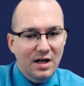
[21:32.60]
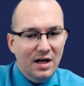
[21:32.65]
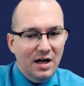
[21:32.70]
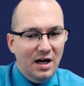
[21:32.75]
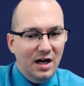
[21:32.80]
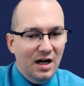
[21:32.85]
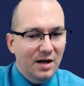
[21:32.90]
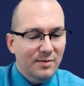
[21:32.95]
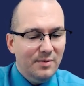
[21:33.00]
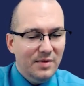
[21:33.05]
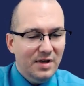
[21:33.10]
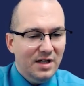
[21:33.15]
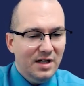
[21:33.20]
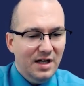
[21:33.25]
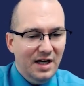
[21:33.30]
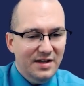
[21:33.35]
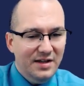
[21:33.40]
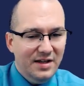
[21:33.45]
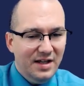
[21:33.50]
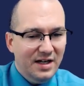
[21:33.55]
And
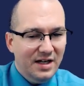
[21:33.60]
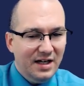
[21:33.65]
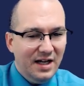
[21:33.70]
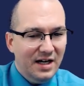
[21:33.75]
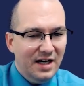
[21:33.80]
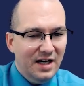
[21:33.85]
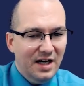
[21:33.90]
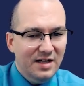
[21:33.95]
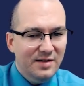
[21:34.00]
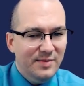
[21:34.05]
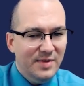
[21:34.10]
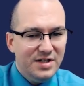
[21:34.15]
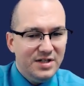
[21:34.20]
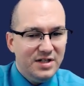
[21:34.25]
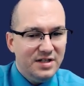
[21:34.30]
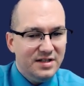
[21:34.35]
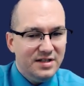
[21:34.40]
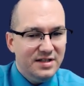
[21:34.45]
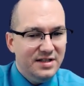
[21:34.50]
then again, admissions